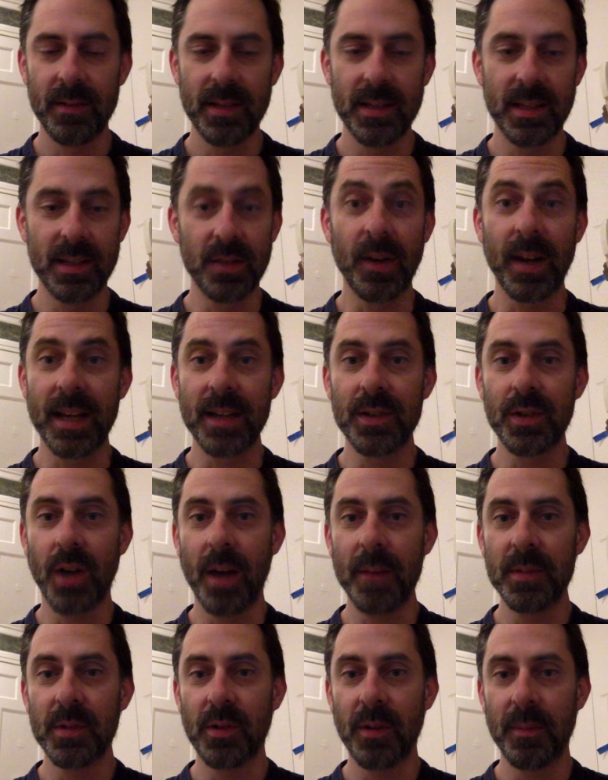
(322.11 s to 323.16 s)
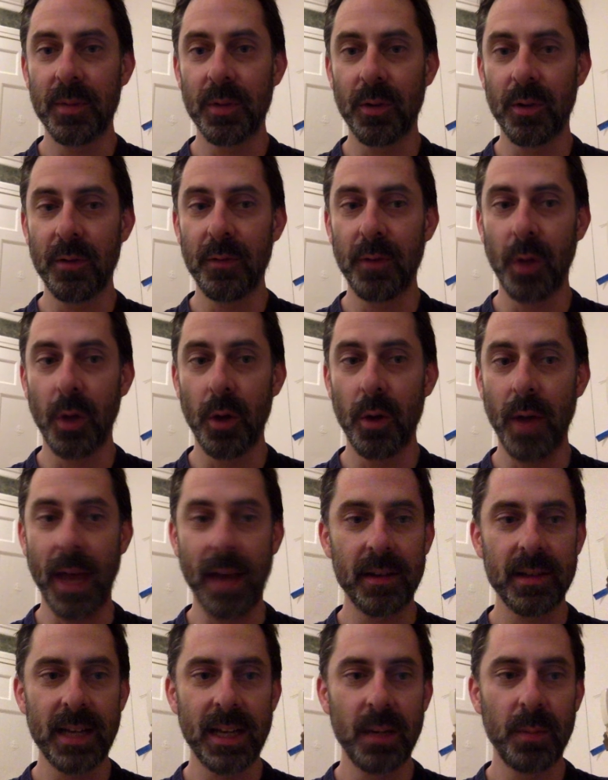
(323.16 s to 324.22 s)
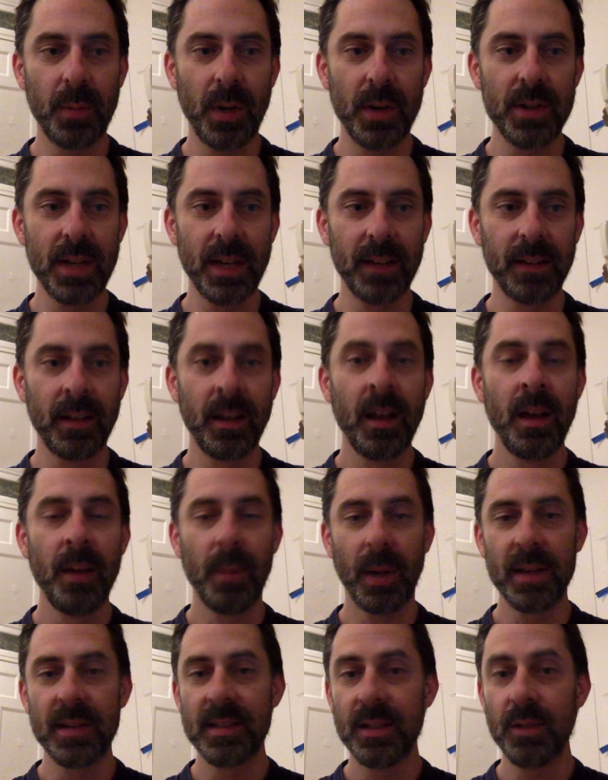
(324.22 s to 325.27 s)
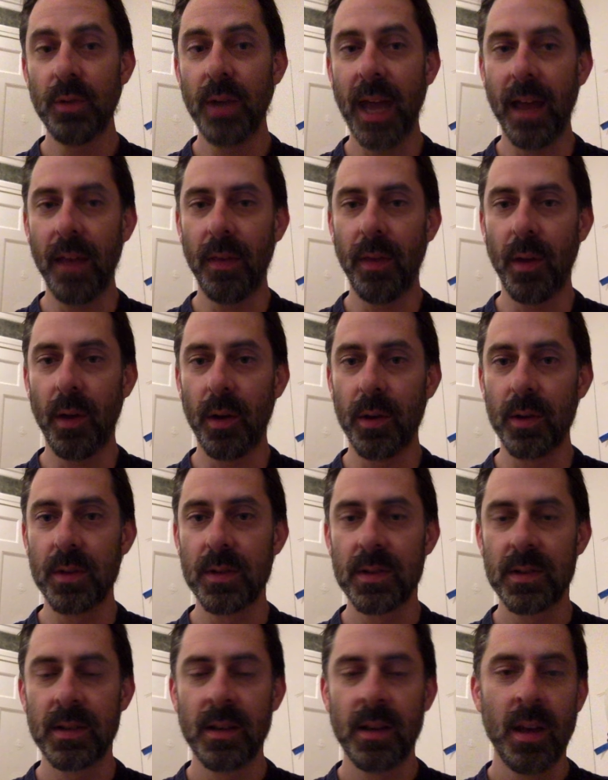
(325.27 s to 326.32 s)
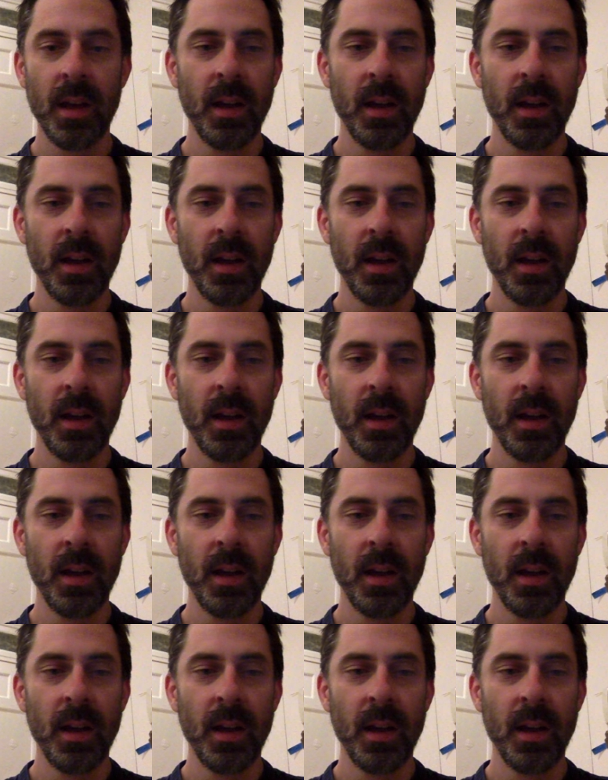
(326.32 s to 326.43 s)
This is not a TypeScript or a Flow annotated project, but I still get those